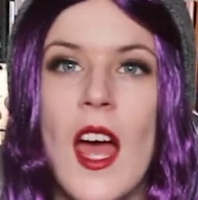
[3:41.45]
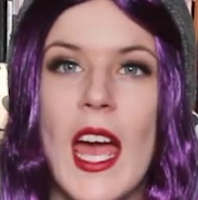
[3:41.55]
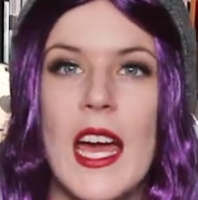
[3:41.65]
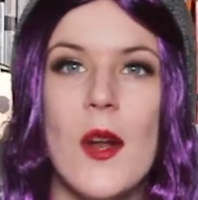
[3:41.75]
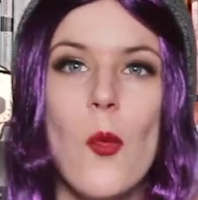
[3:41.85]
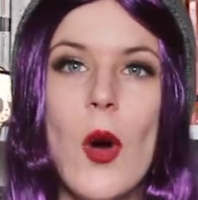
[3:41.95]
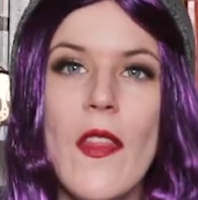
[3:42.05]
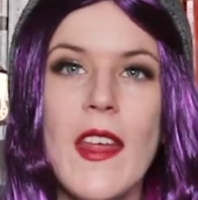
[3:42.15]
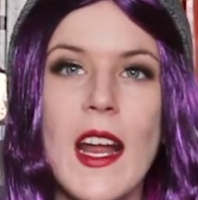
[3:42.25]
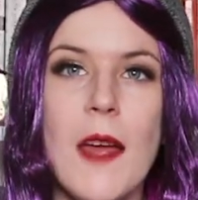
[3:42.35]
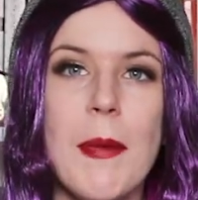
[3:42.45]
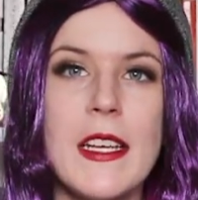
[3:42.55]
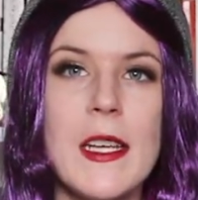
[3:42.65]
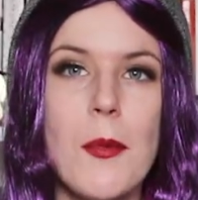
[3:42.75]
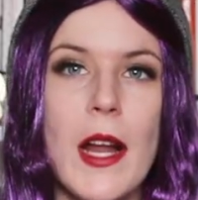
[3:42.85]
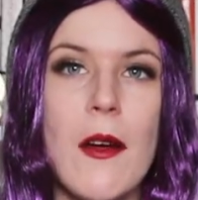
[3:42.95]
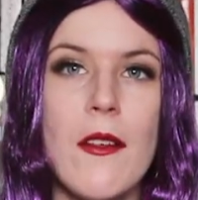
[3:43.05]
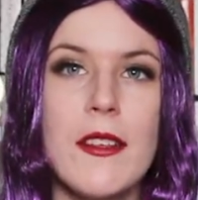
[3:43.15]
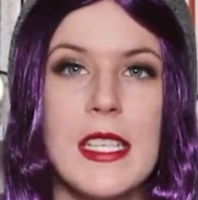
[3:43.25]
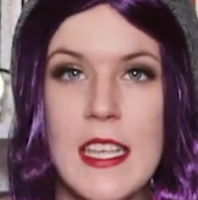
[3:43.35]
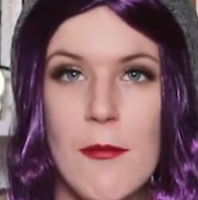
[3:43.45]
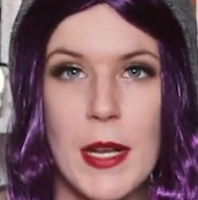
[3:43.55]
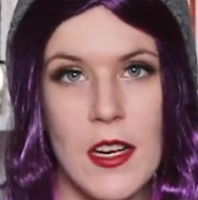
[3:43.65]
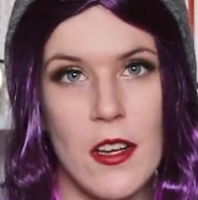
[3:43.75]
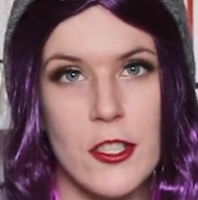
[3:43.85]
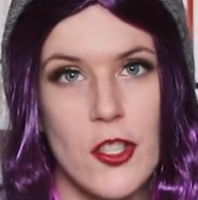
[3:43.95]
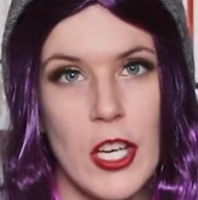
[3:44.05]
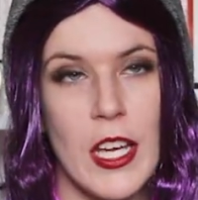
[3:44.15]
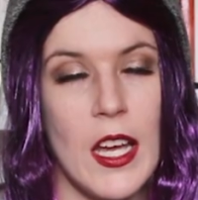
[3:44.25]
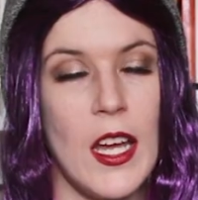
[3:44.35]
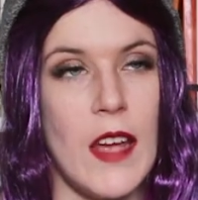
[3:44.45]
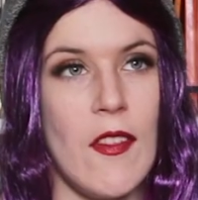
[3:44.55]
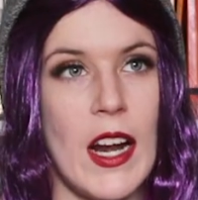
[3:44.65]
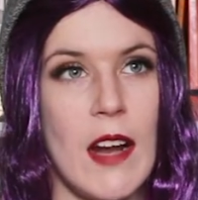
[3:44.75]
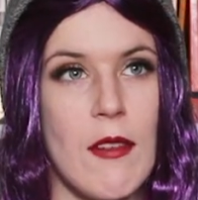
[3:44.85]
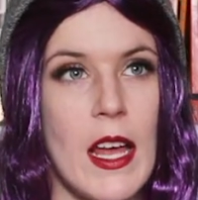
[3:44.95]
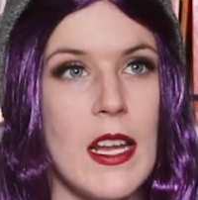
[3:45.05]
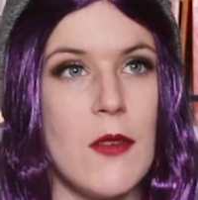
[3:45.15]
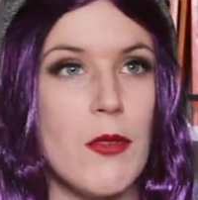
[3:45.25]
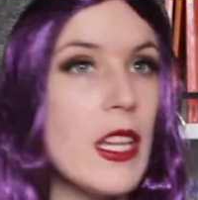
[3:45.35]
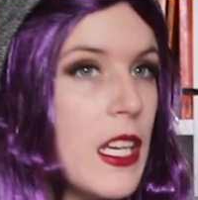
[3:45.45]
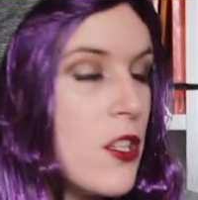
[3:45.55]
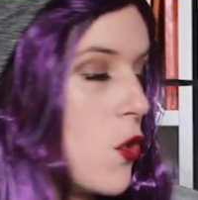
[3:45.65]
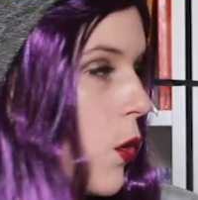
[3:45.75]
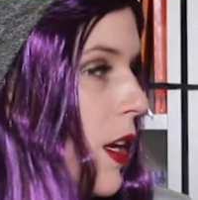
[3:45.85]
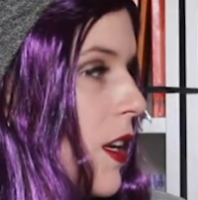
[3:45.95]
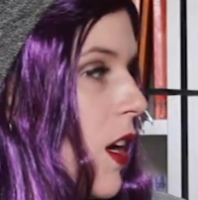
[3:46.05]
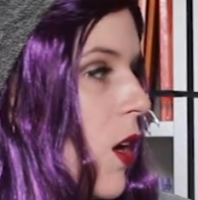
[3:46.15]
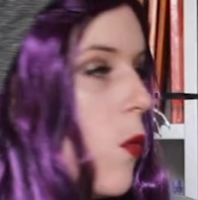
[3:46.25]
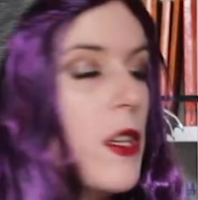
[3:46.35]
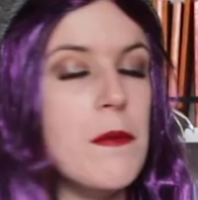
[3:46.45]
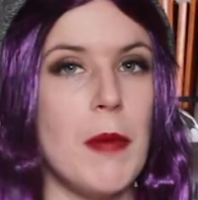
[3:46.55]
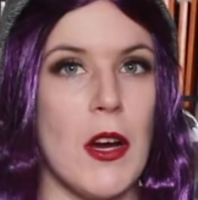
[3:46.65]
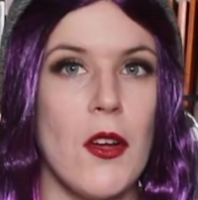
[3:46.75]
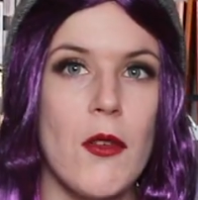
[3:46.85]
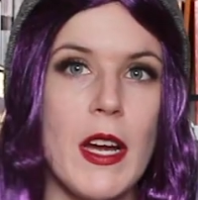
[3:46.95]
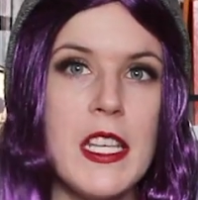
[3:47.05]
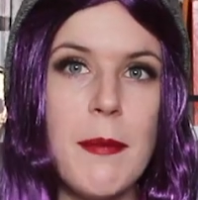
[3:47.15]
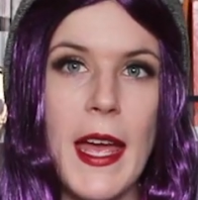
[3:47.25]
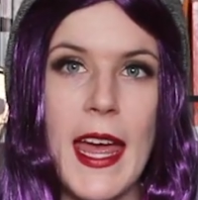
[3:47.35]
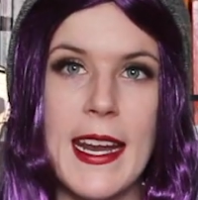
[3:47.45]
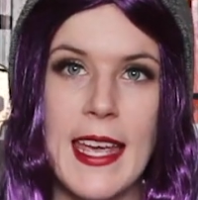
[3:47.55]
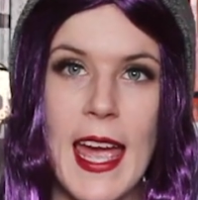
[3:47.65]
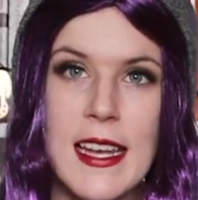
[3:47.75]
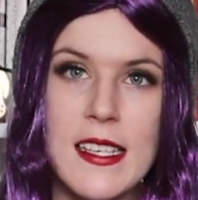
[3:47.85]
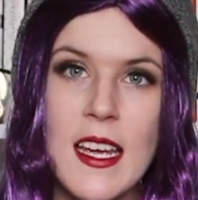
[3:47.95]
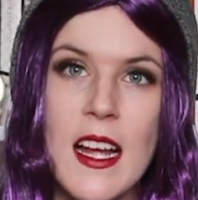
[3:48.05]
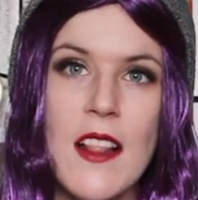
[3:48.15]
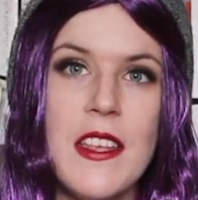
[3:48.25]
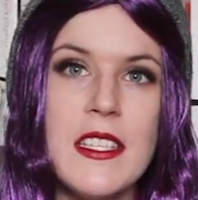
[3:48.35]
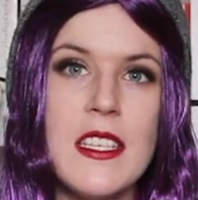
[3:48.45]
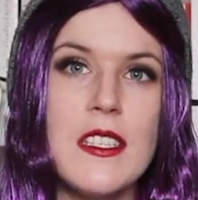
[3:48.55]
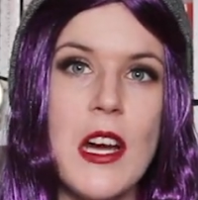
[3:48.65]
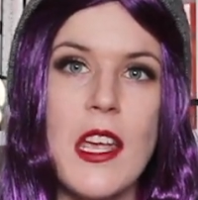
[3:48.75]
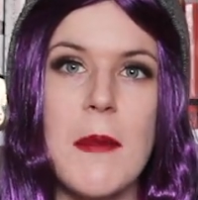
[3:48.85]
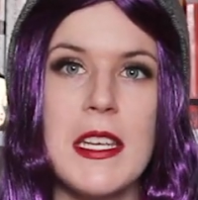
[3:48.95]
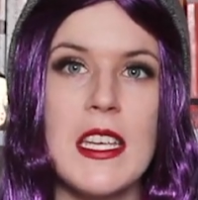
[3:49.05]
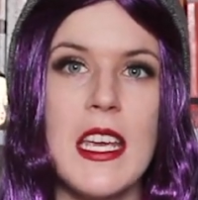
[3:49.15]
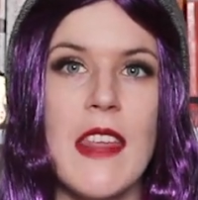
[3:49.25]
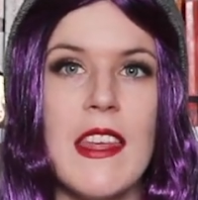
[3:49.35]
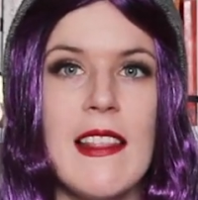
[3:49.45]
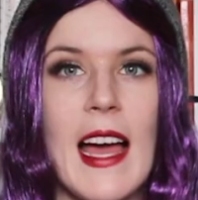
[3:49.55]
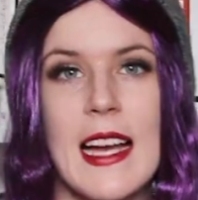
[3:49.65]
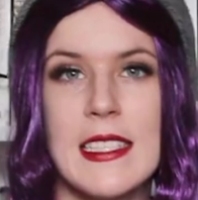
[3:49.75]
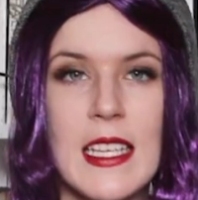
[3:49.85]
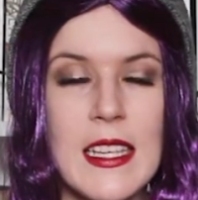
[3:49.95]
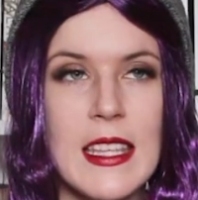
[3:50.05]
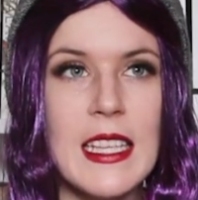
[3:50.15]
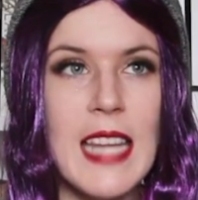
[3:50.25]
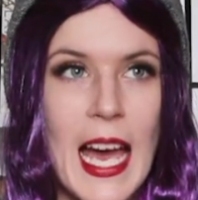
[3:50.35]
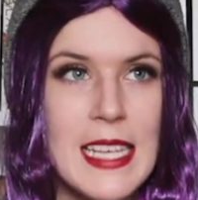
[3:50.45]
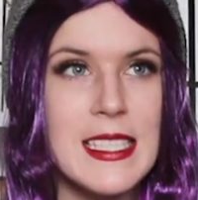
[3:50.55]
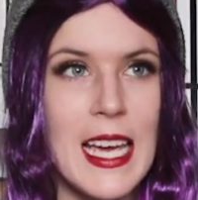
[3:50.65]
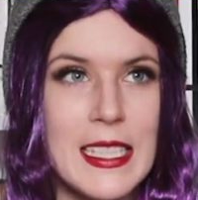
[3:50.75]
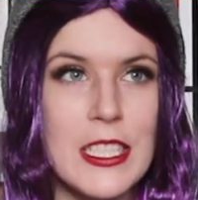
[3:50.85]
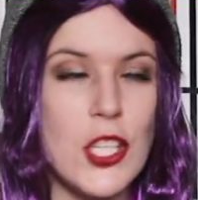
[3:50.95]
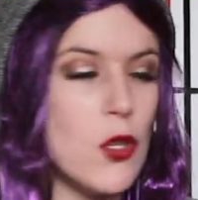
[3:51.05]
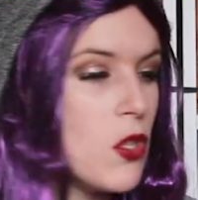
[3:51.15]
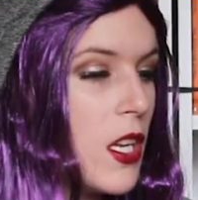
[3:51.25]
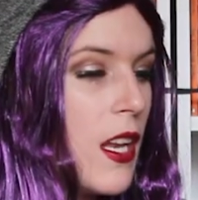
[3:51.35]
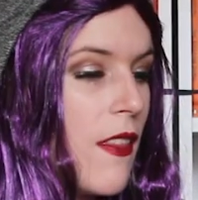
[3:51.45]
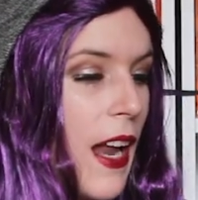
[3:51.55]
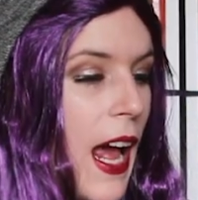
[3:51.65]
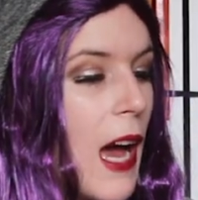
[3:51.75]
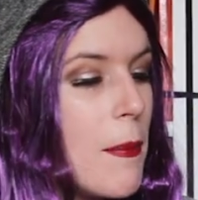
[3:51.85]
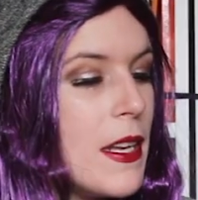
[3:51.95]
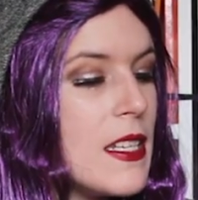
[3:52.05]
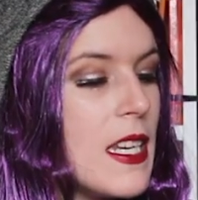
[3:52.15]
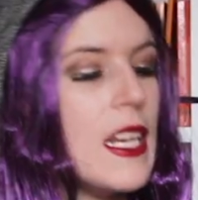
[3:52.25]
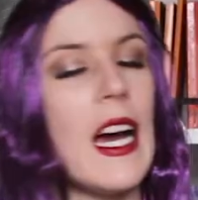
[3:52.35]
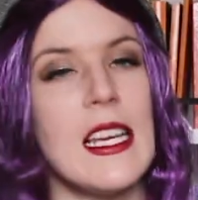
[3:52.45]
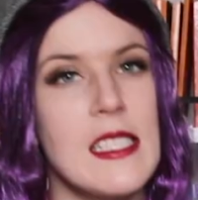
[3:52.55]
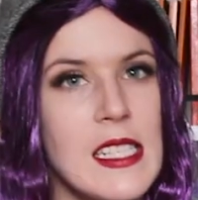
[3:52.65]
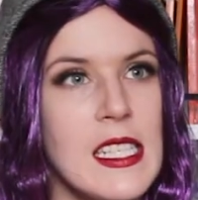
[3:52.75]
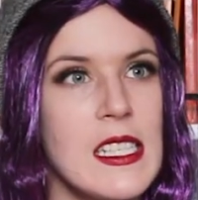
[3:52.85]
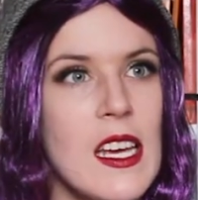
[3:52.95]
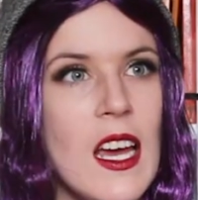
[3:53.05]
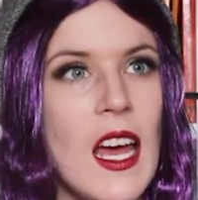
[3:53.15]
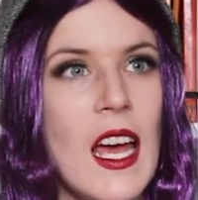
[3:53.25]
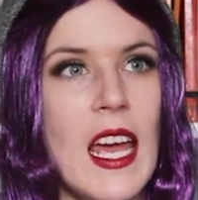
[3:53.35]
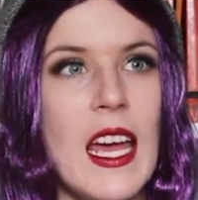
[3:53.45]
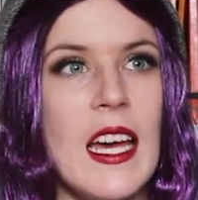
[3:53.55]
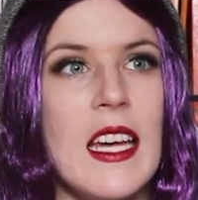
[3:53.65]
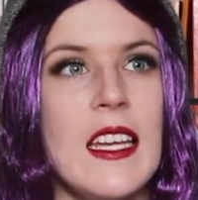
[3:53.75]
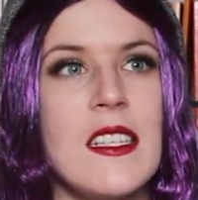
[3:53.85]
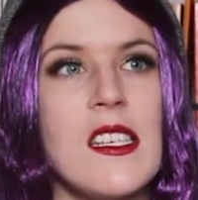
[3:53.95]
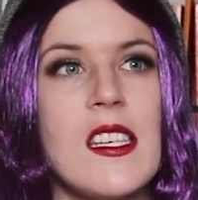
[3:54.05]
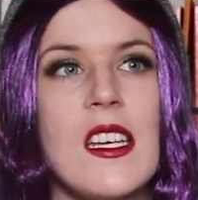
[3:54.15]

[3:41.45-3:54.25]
And one that I picked up when I since I've been in Australia and that I read and really enjoyed was Burial Rites by Hannah Kent. This is documenting the last, the last execution that happened in Iceland, and